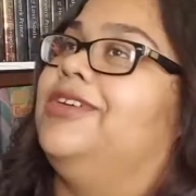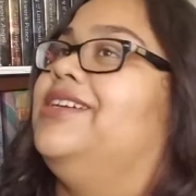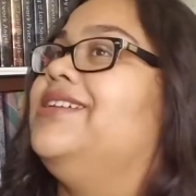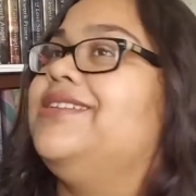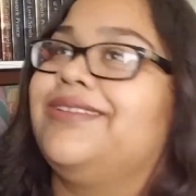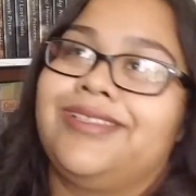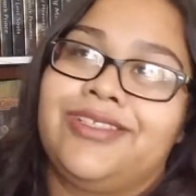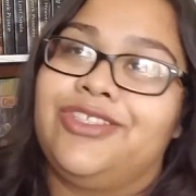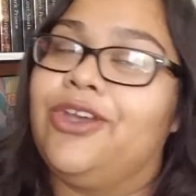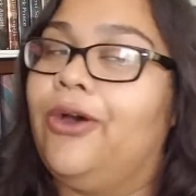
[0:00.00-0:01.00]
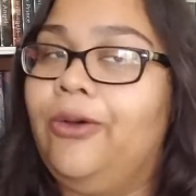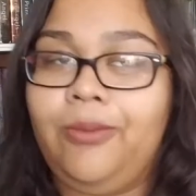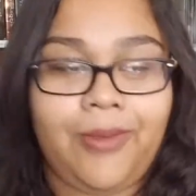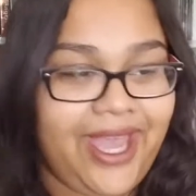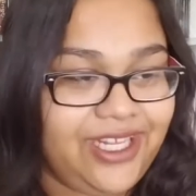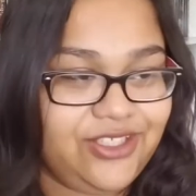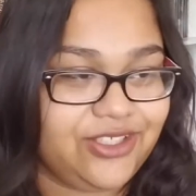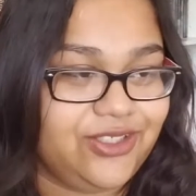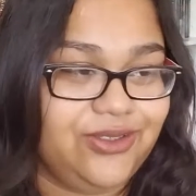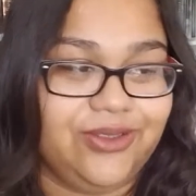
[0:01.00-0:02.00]
was so
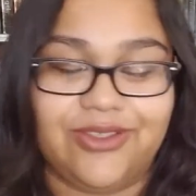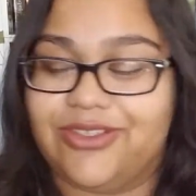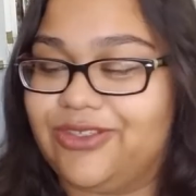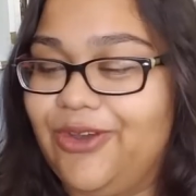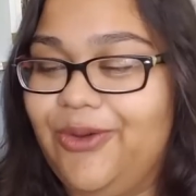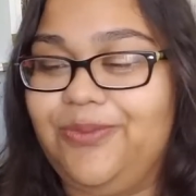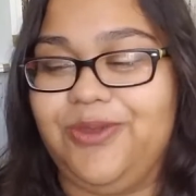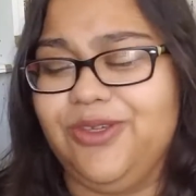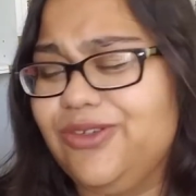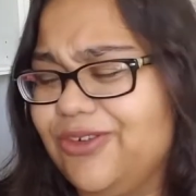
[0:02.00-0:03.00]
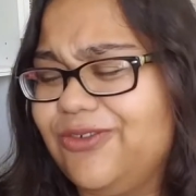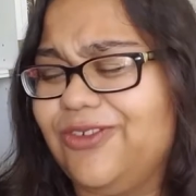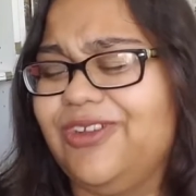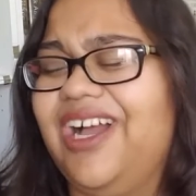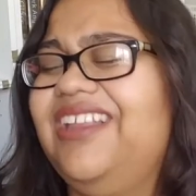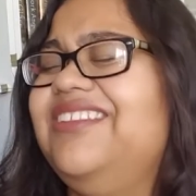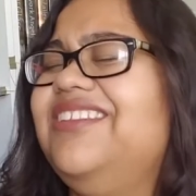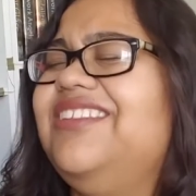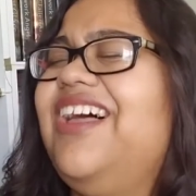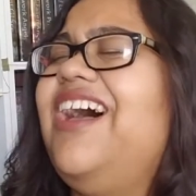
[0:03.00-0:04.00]
magical, so beautiful. I
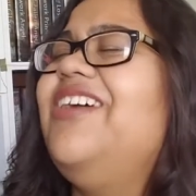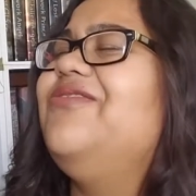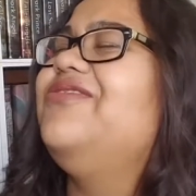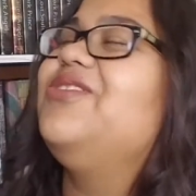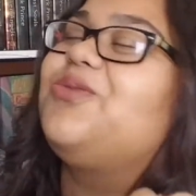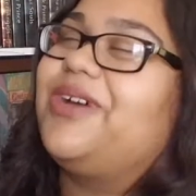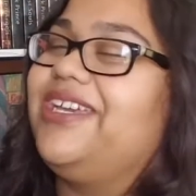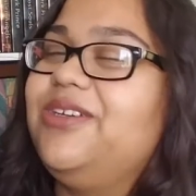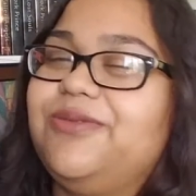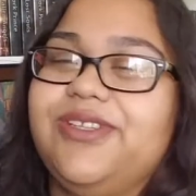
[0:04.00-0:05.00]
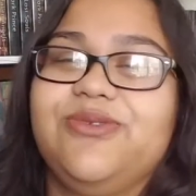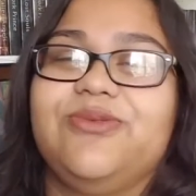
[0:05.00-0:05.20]
loved the way it was